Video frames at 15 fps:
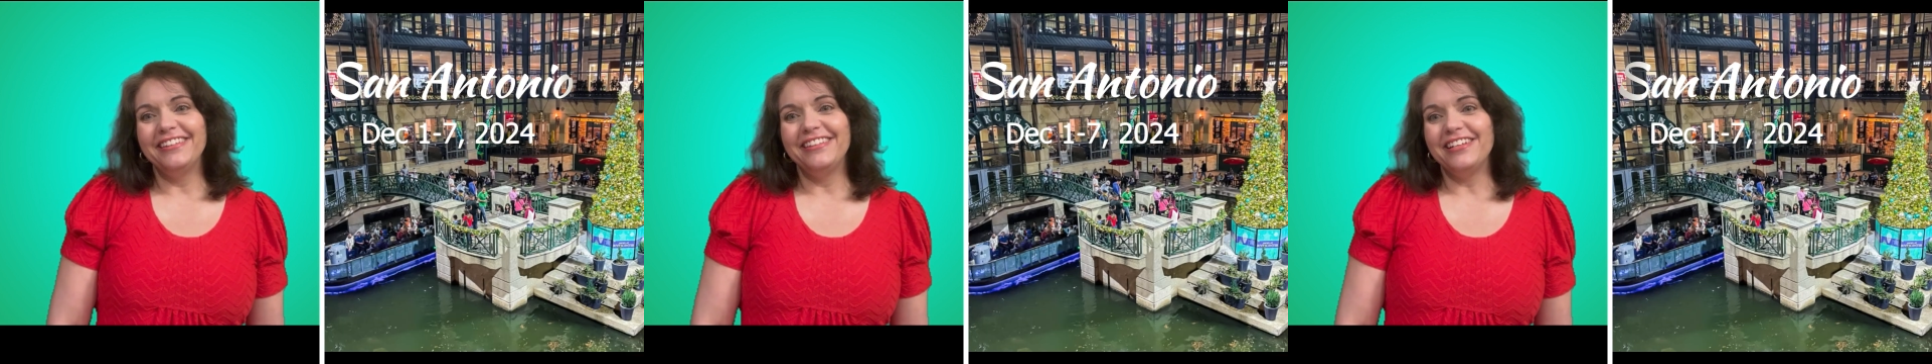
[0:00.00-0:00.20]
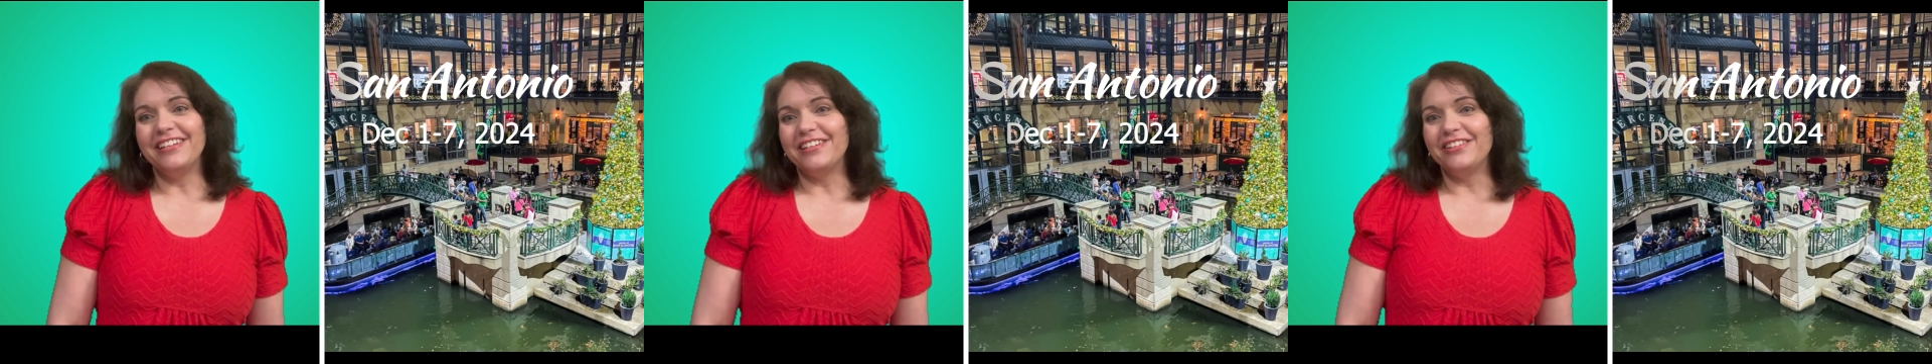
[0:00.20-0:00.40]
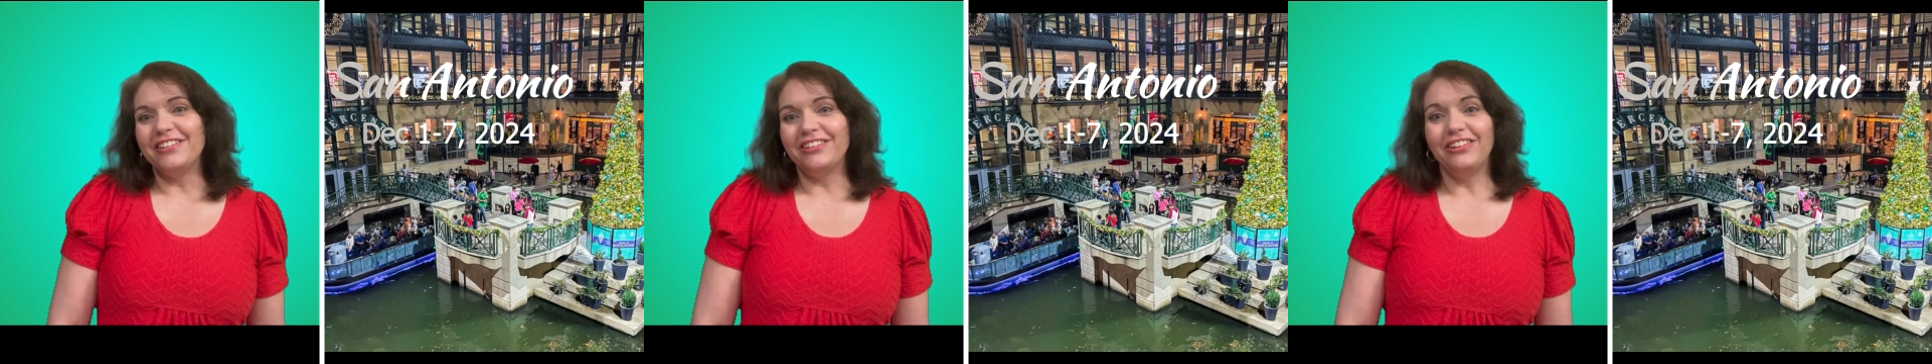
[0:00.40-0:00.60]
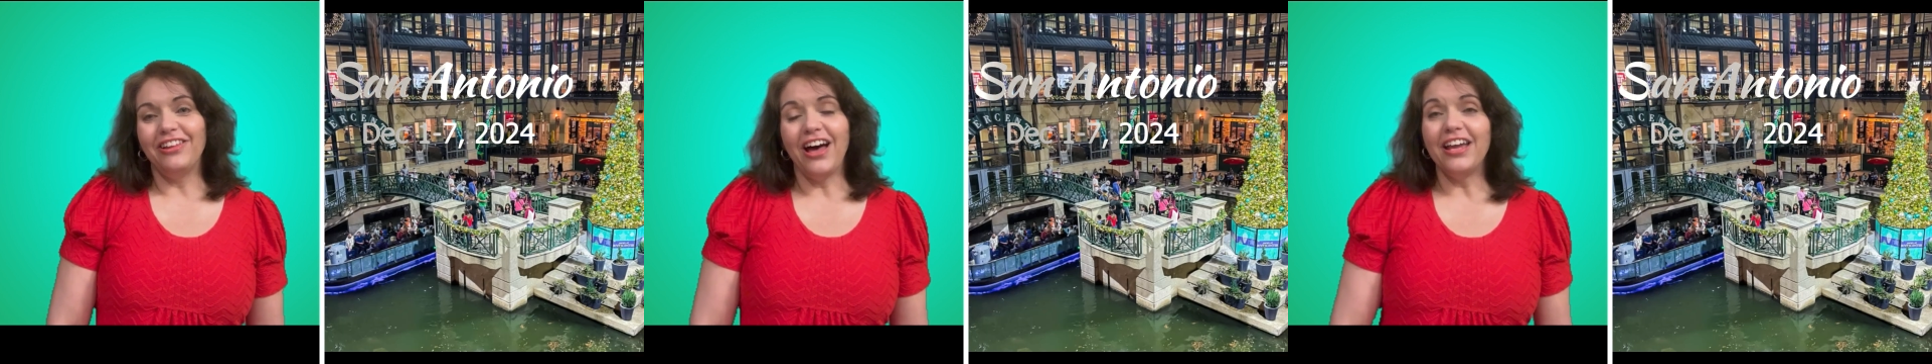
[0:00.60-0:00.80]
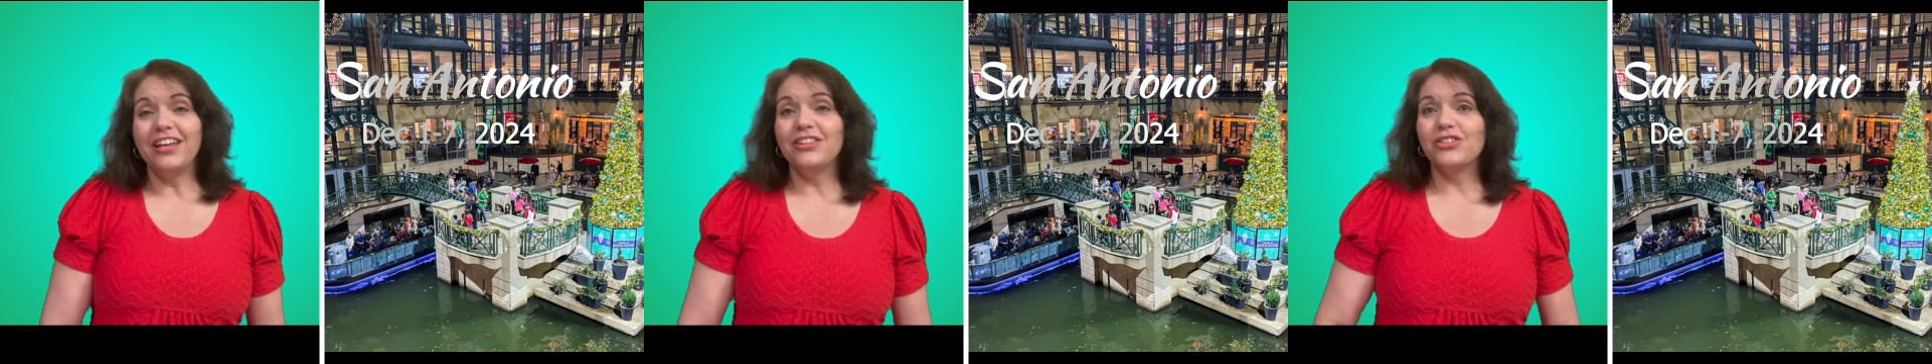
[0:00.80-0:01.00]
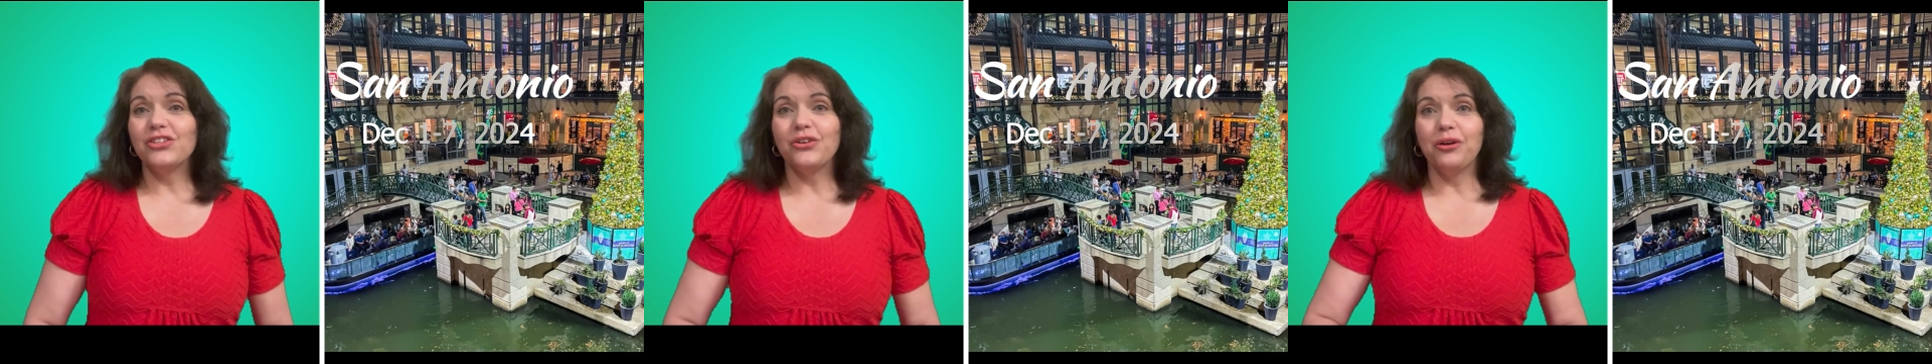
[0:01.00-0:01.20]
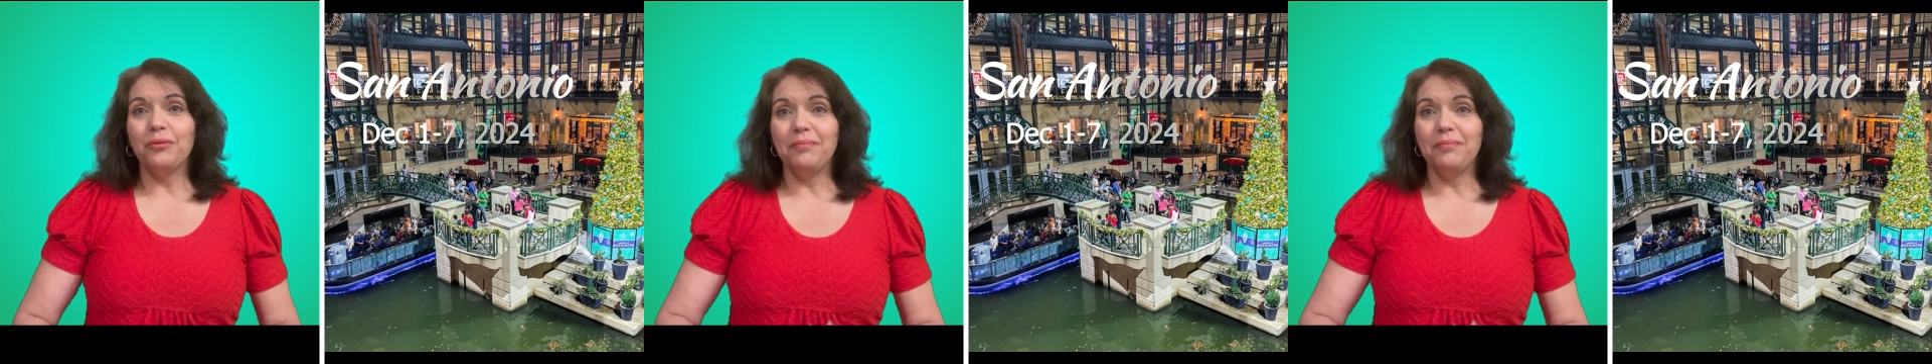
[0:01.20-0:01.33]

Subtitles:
The lights are